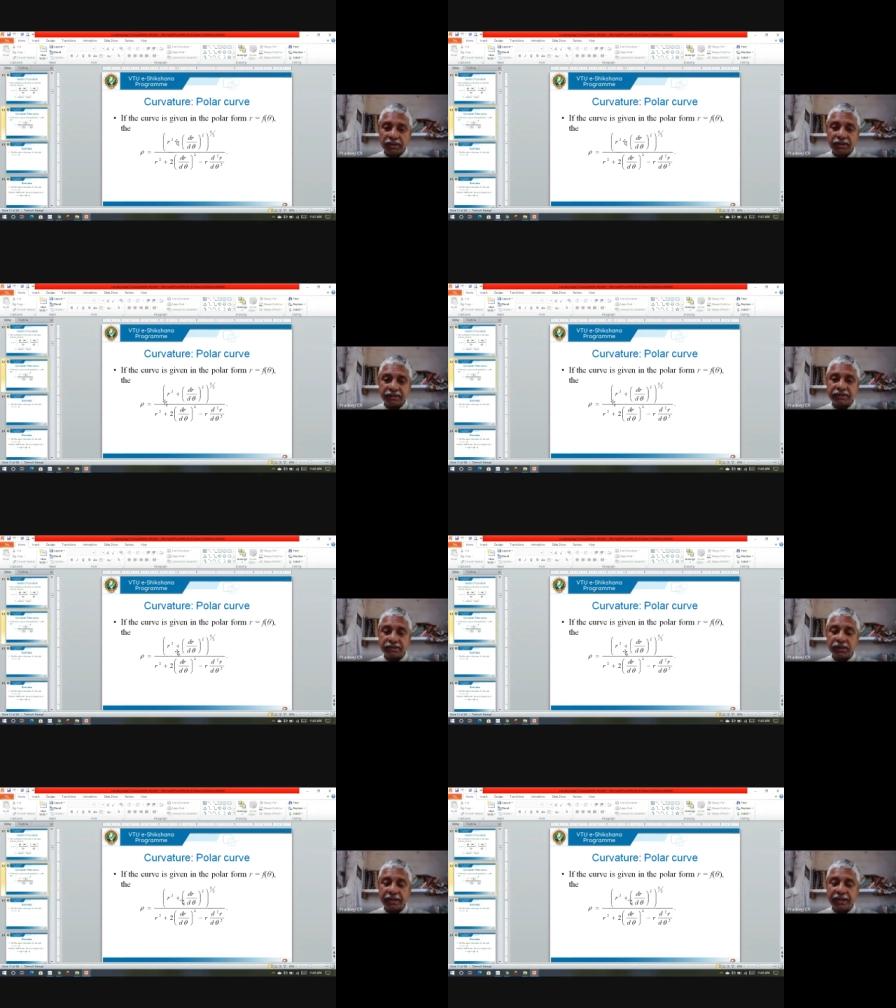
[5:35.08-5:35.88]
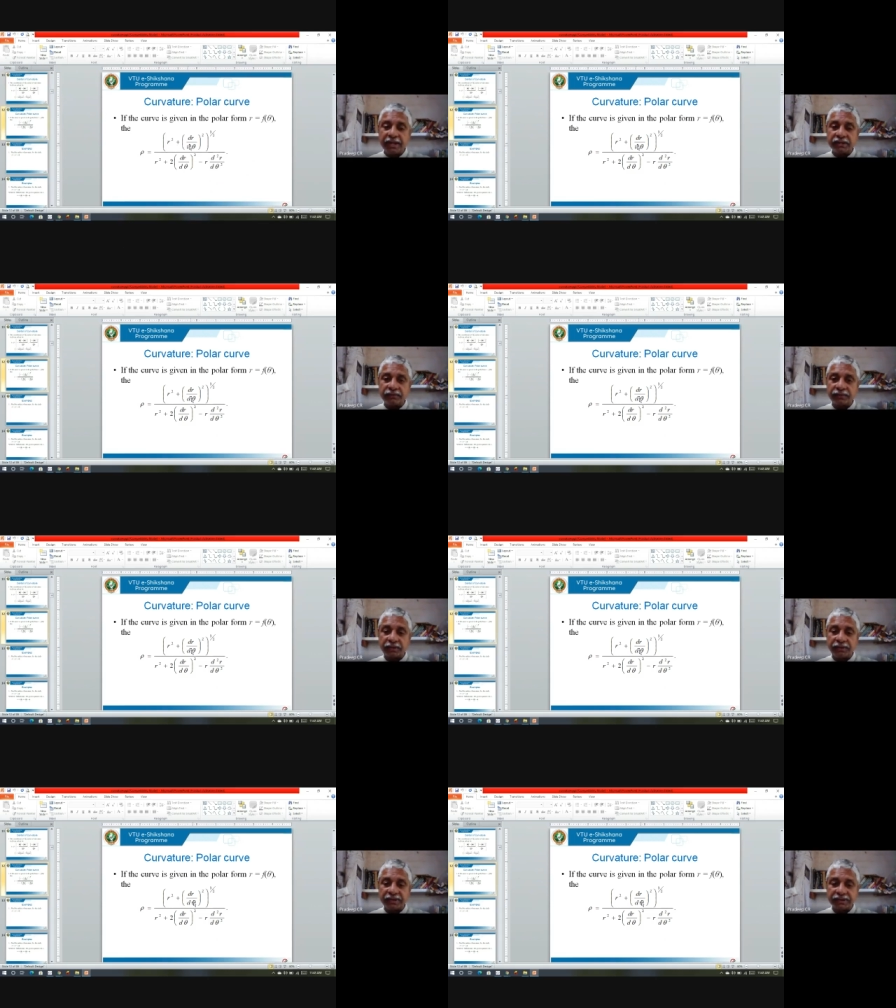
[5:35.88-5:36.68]
that is uh, radius of
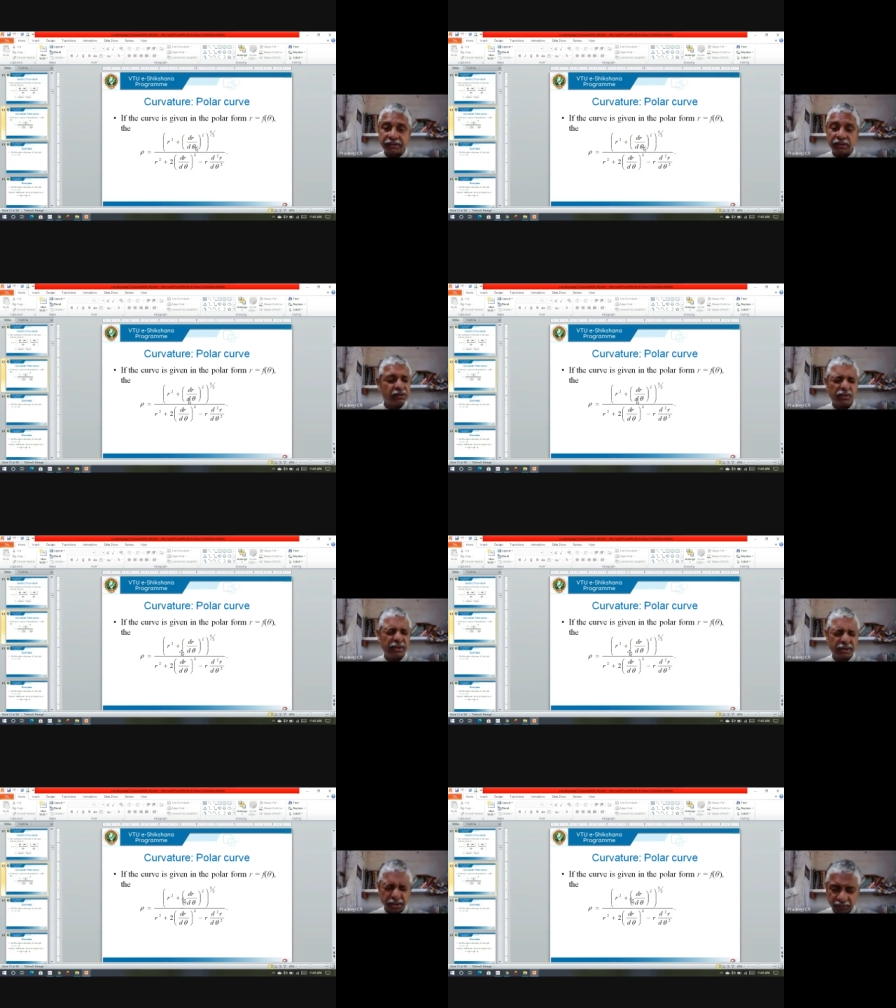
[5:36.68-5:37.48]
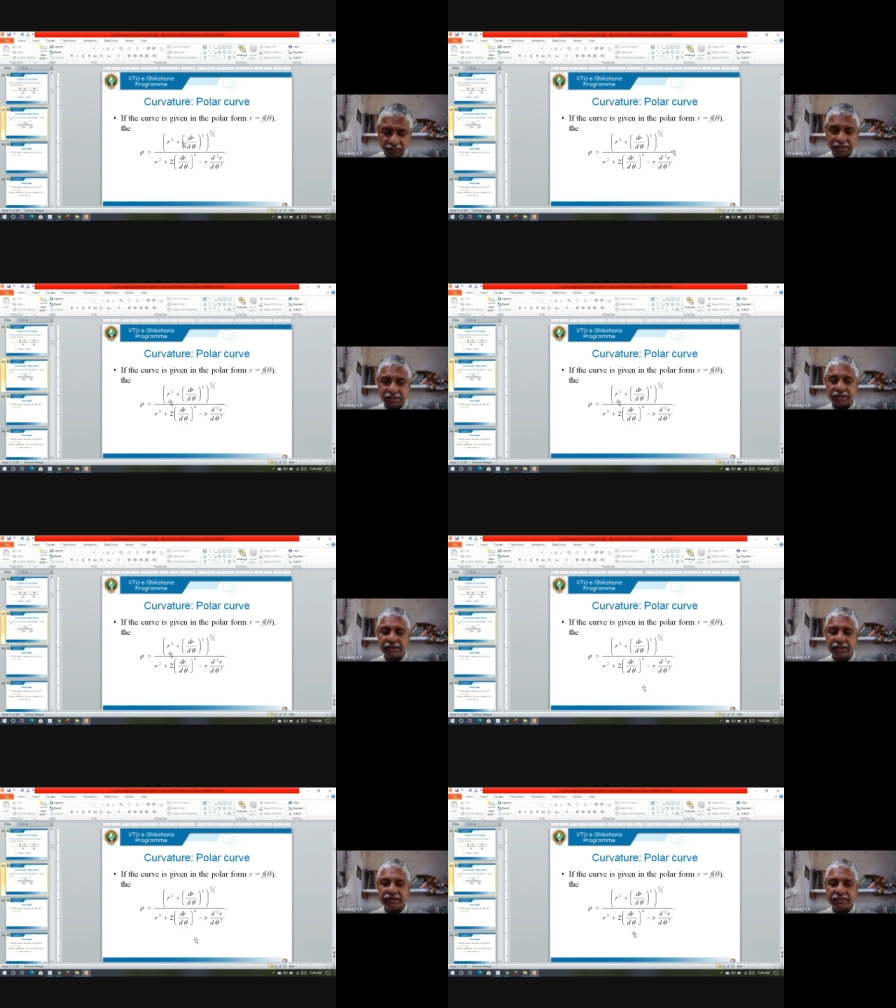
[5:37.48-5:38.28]
curvature uh, sorry curvature
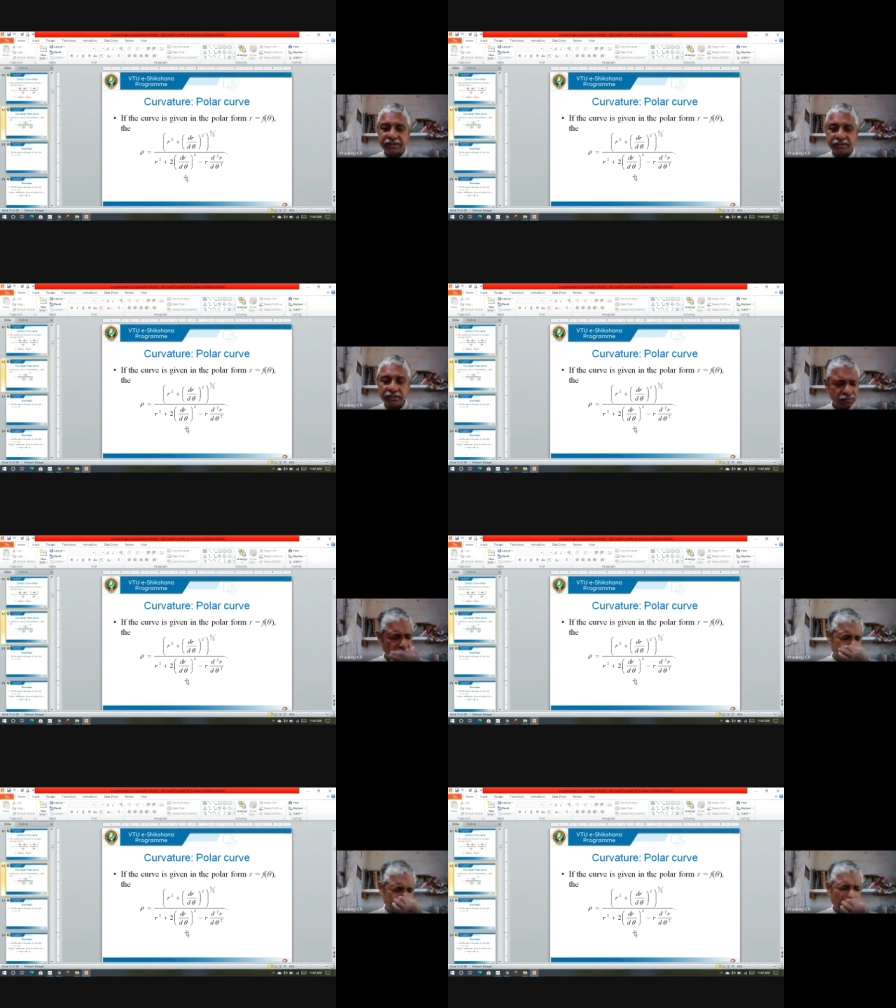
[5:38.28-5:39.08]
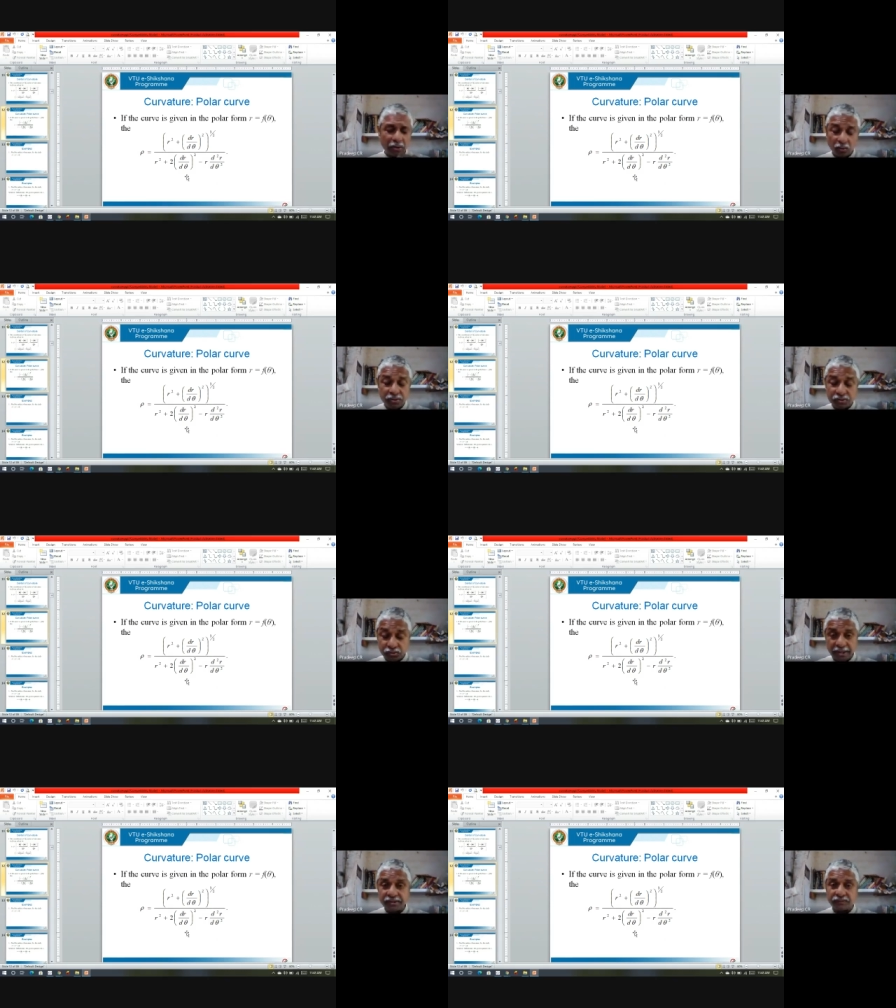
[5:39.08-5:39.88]
is the sorry uh, rho is
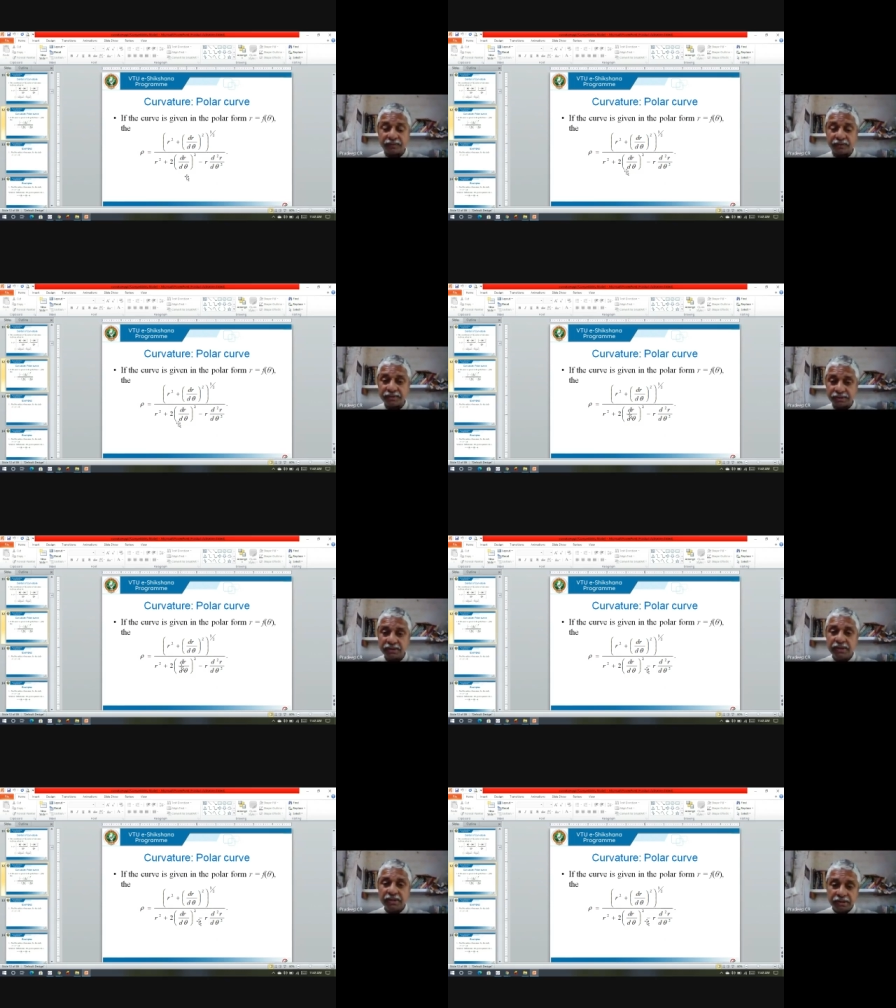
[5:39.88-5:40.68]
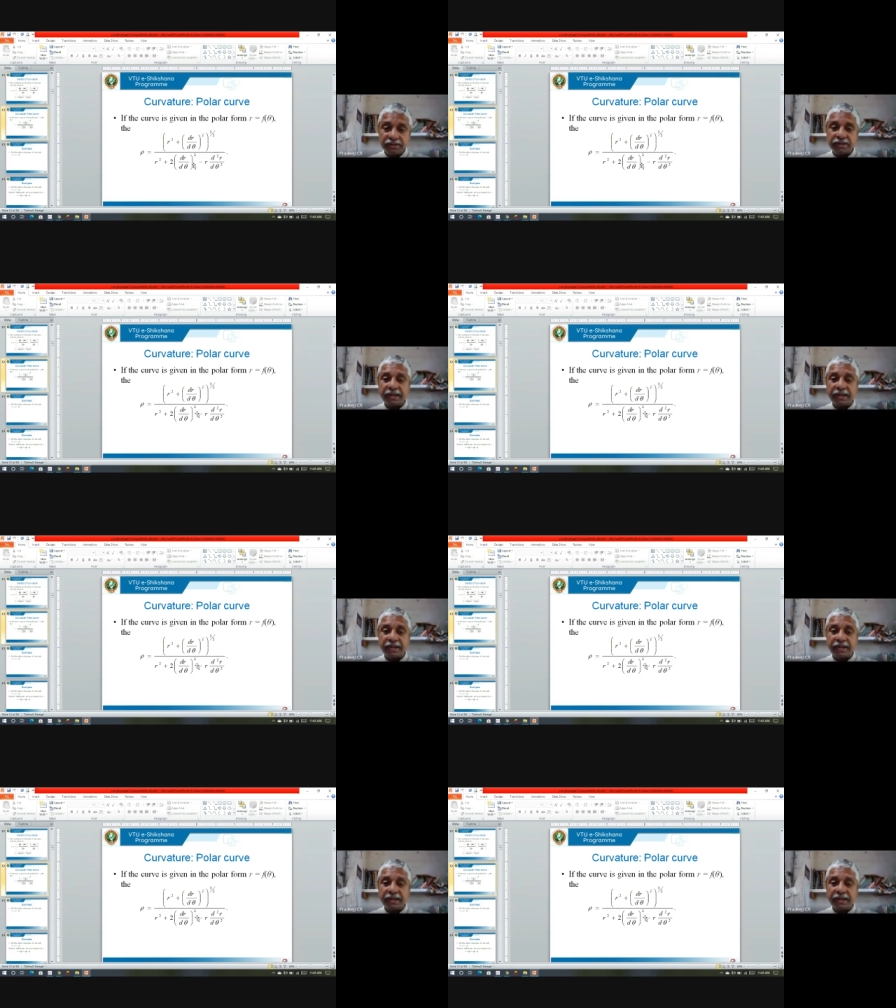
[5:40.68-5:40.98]
radius of curvature this is the